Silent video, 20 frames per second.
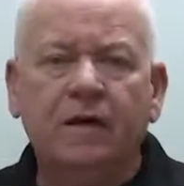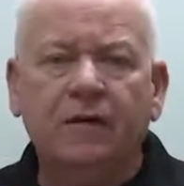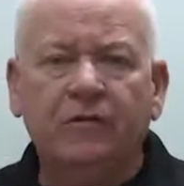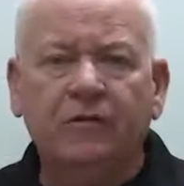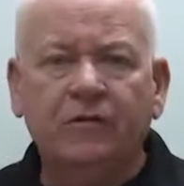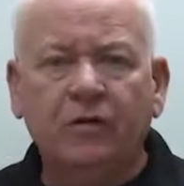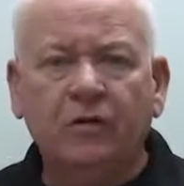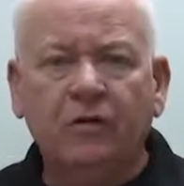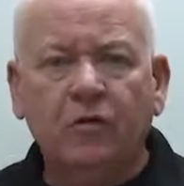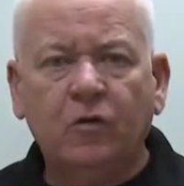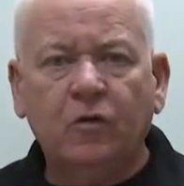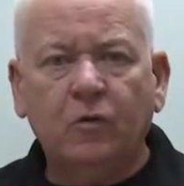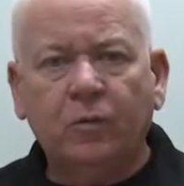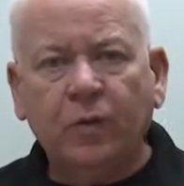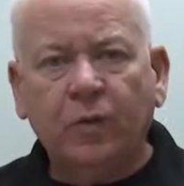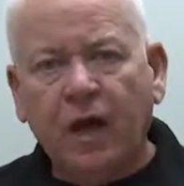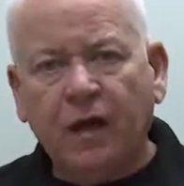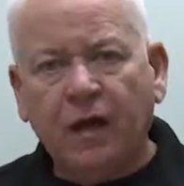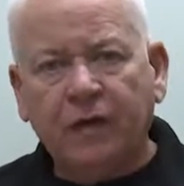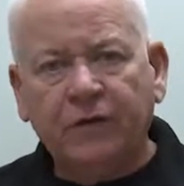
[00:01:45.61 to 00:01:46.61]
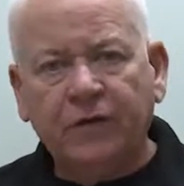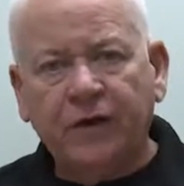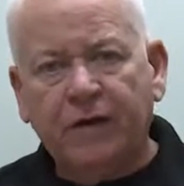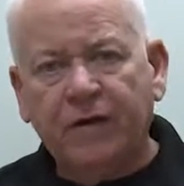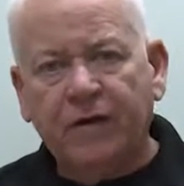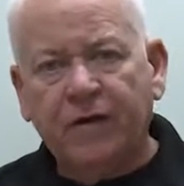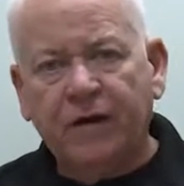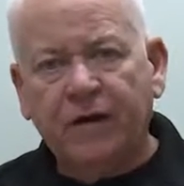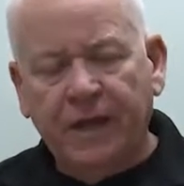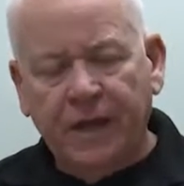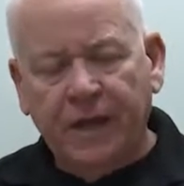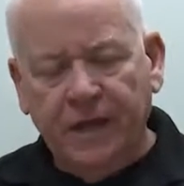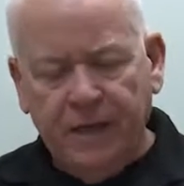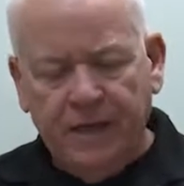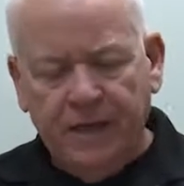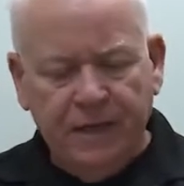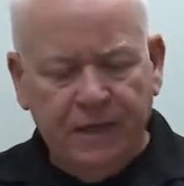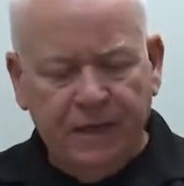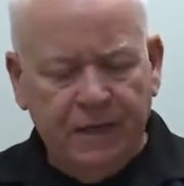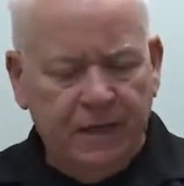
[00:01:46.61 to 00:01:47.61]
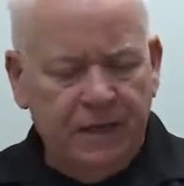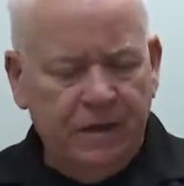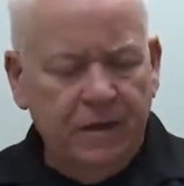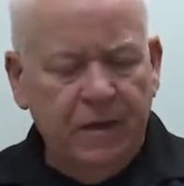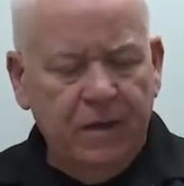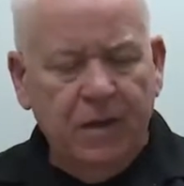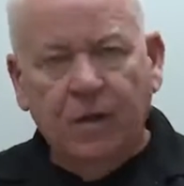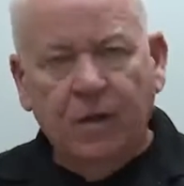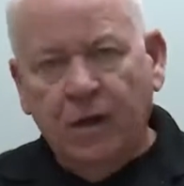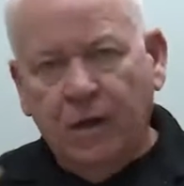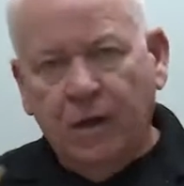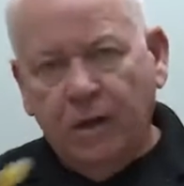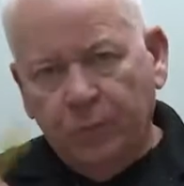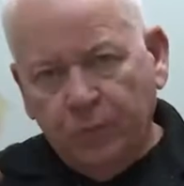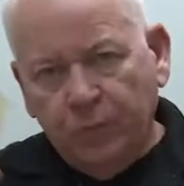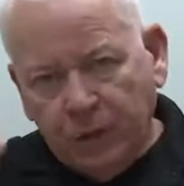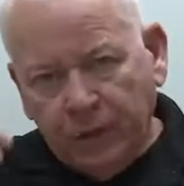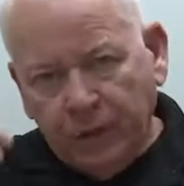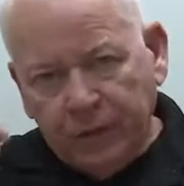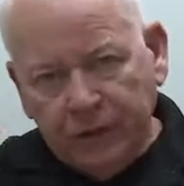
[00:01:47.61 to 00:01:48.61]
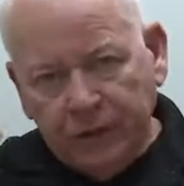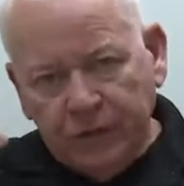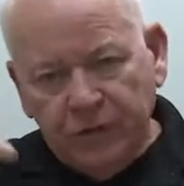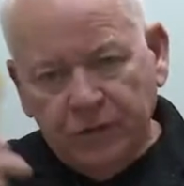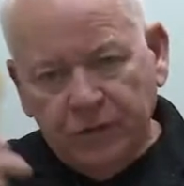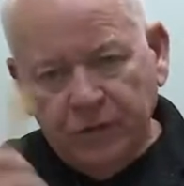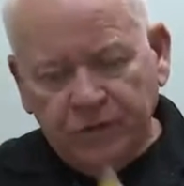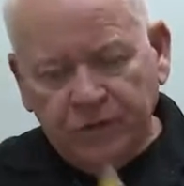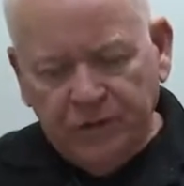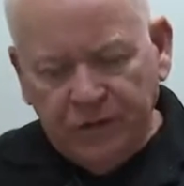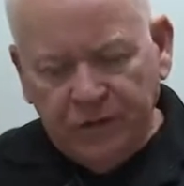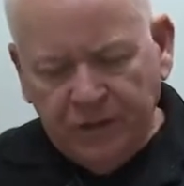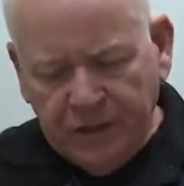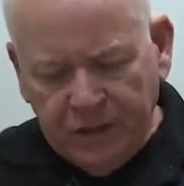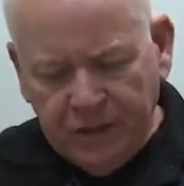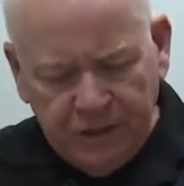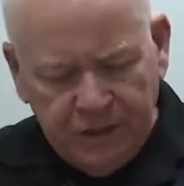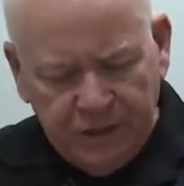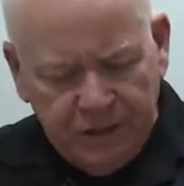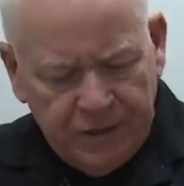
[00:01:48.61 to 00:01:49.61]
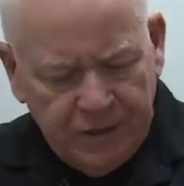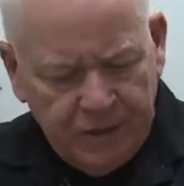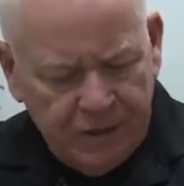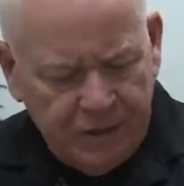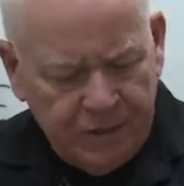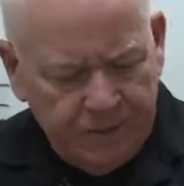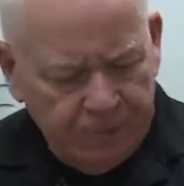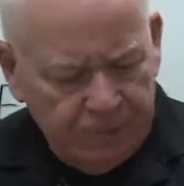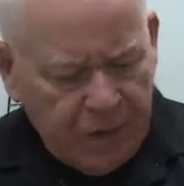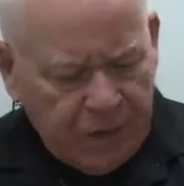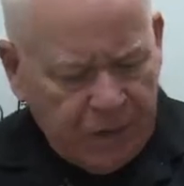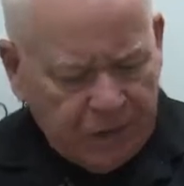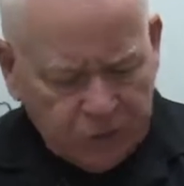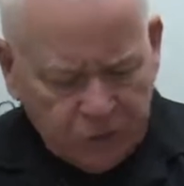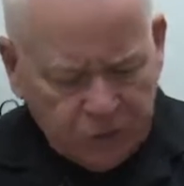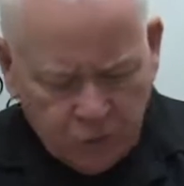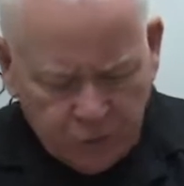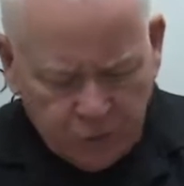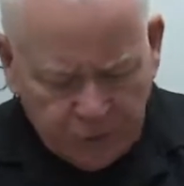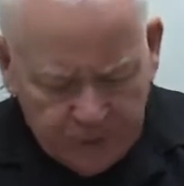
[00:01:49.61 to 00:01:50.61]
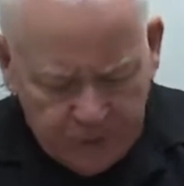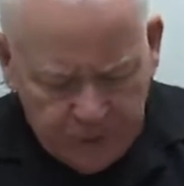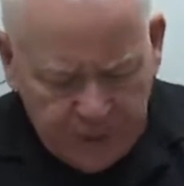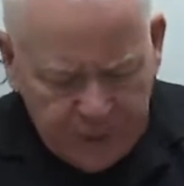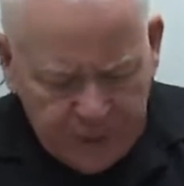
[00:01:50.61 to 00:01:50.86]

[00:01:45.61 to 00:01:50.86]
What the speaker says: single block there, and plug it in using a patch cord.